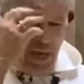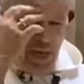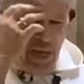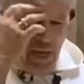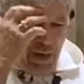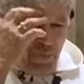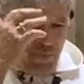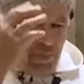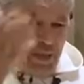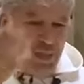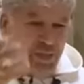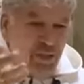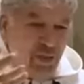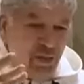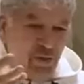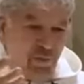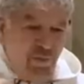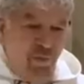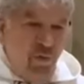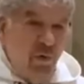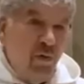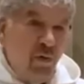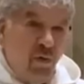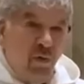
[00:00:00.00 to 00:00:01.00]
Imagine if
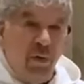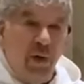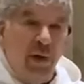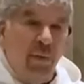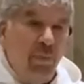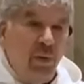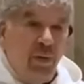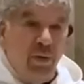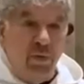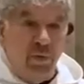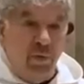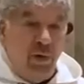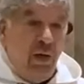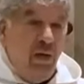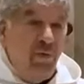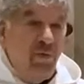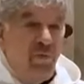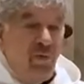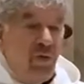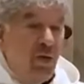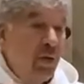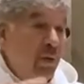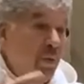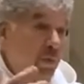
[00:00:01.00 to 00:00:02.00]
your grandmother and
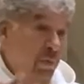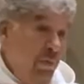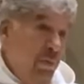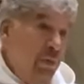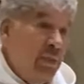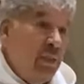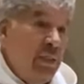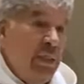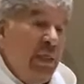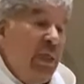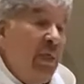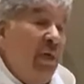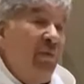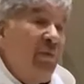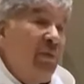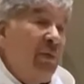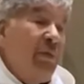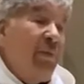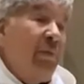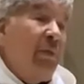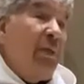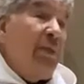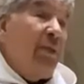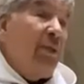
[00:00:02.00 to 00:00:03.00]
grandfather were slaves.
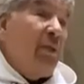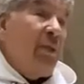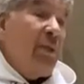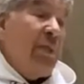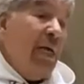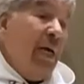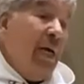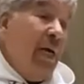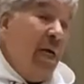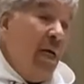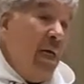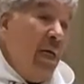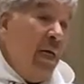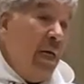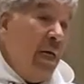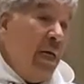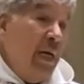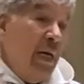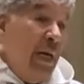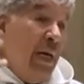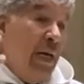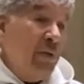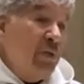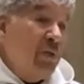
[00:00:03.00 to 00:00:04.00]
I mean, that's
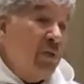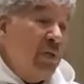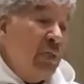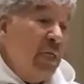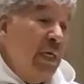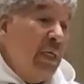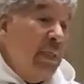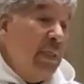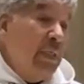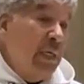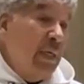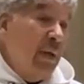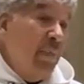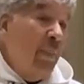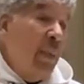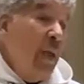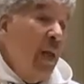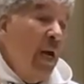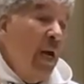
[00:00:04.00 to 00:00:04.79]
outstanding.